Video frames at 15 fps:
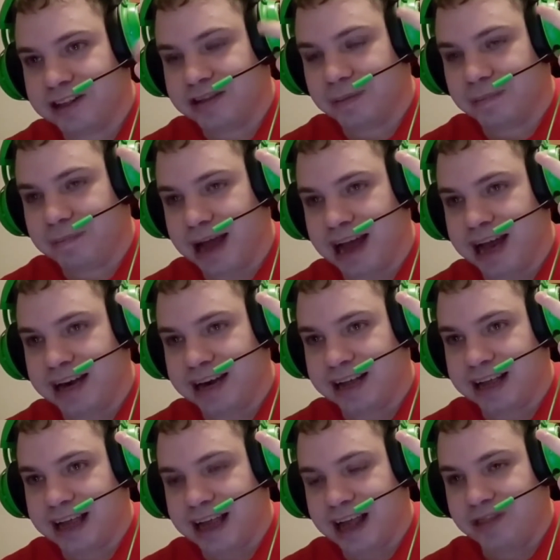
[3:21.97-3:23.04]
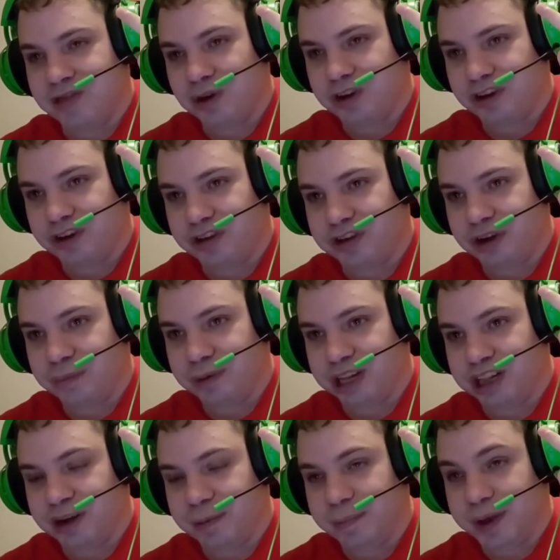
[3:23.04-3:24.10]
the man, and the
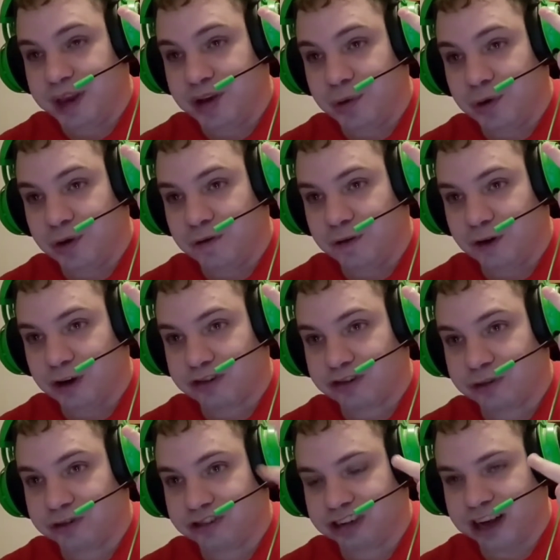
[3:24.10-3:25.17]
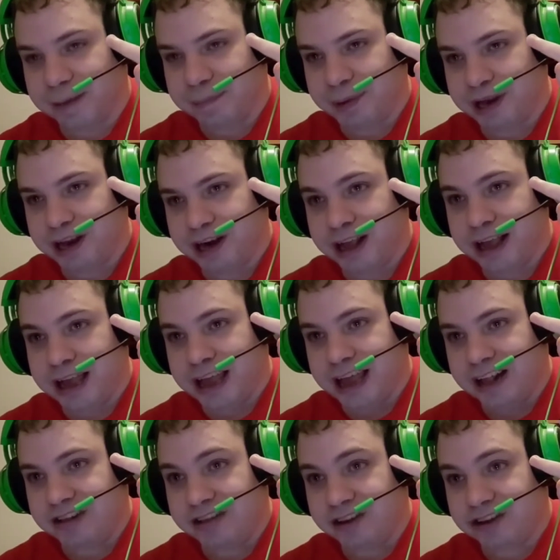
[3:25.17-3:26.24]
WWE Universal Champion,
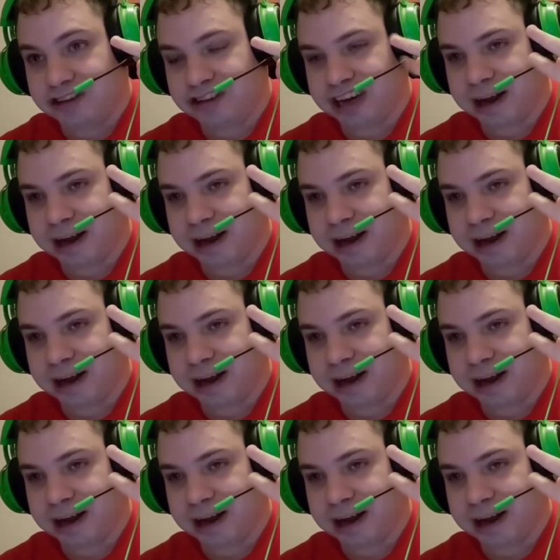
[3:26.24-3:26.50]
and the